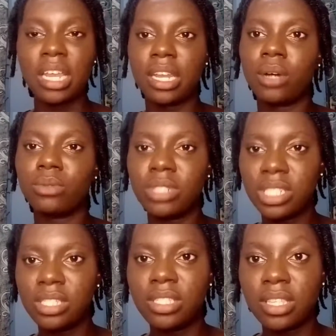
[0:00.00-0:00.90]
Now
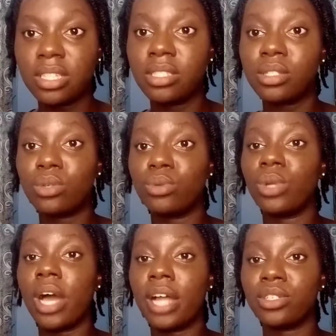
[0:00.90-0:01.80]
these things could
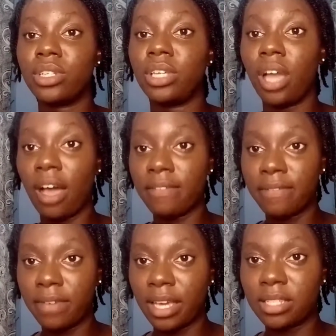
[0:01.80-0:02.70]
actually
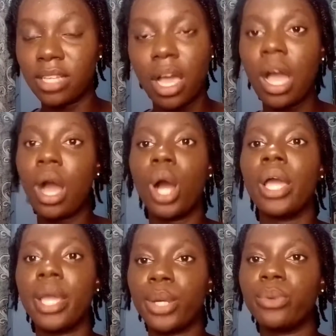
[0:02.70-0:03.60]
affect our
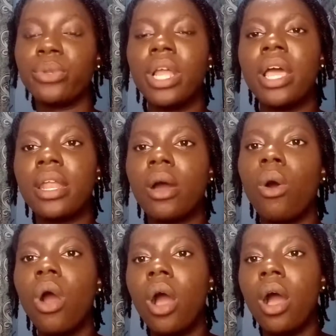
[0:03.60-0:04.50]
hair growth. Now
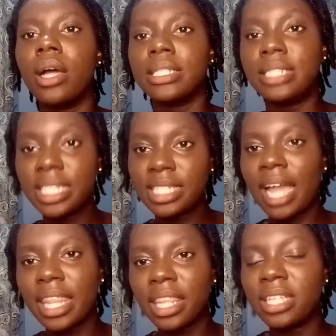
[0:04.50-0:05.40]
these are
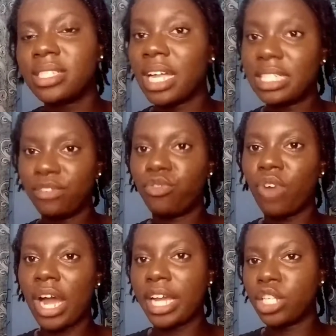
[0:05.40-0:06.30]
the things that
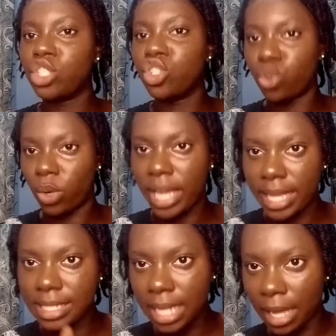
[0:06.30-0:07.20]
define your
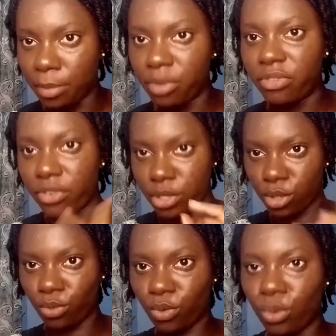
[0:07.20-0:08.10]
hair type.
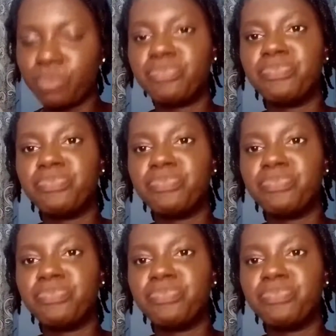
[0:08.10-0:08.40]
First of all,